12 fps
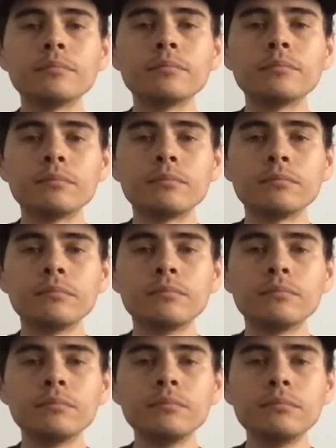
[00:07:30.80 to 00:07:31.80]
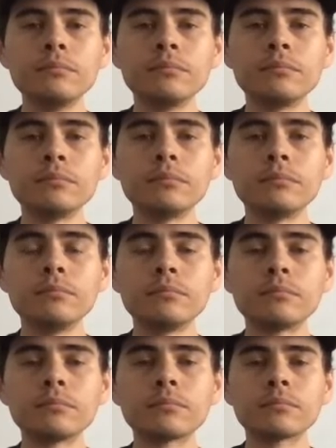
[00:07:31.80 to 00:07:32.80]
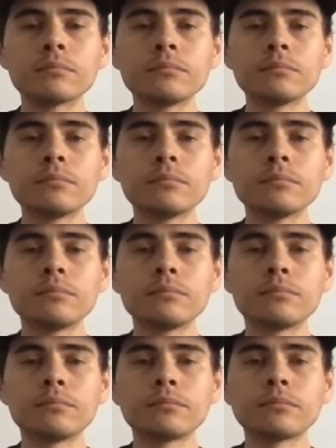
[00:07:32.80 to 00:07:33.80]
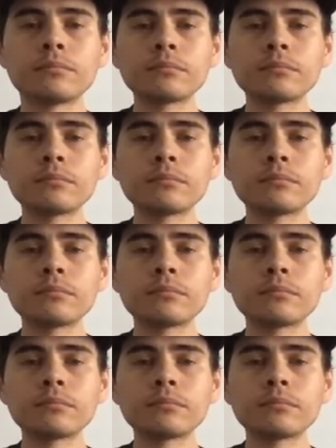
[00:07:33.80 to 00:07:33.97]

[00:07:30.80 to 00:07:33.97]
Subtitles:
(silent)